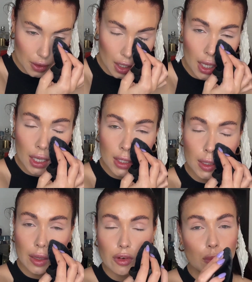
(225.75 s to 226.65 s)
And
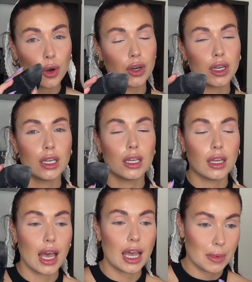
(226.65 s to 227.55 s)
everyone
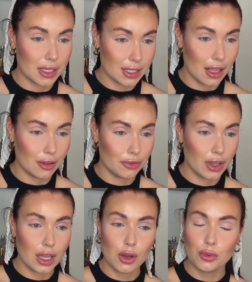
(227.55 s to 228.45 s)
and myself,
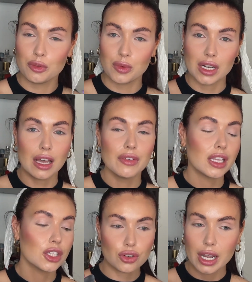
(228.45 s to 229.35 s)
we've been loving the
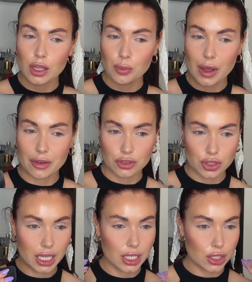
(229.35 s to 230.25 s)
triangle puff
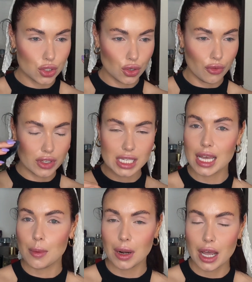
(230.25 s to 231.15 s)
trick to obviously
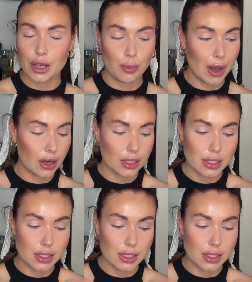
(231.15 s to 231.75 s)
apply your powders.